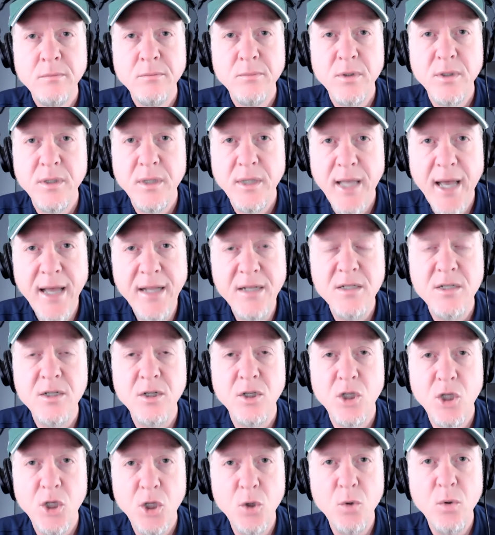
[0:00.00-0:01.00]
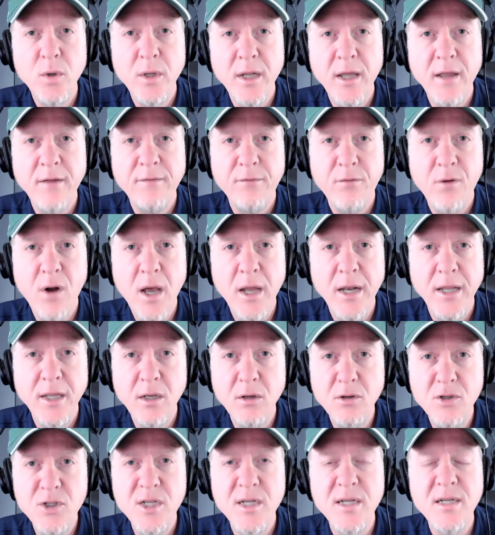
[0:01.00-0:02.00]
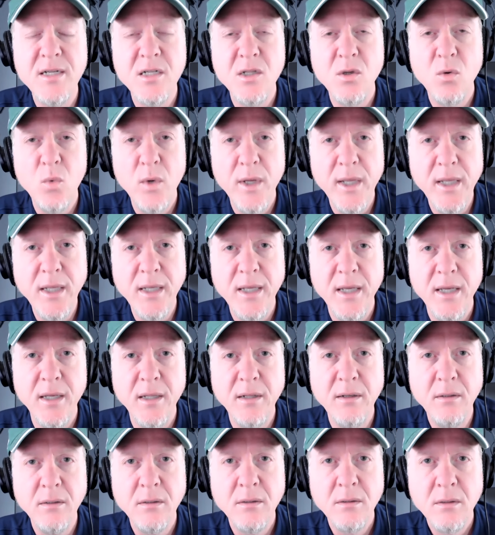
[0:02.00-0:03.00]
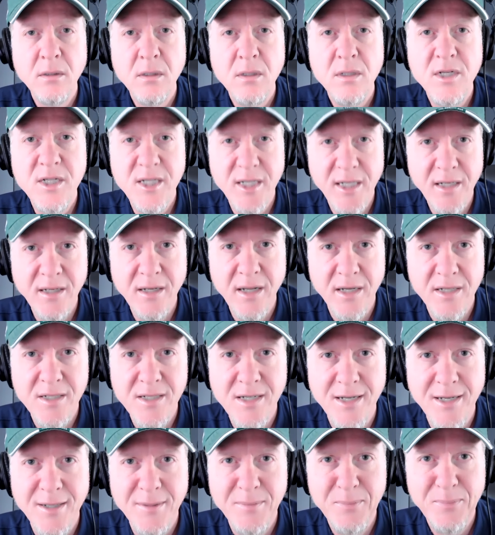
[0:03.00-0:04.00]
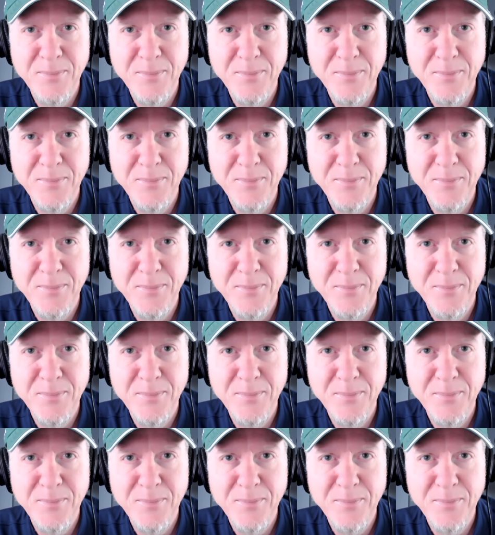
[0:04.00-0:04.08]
But that's Q&A Friday. Go seize the weekend. See you next time.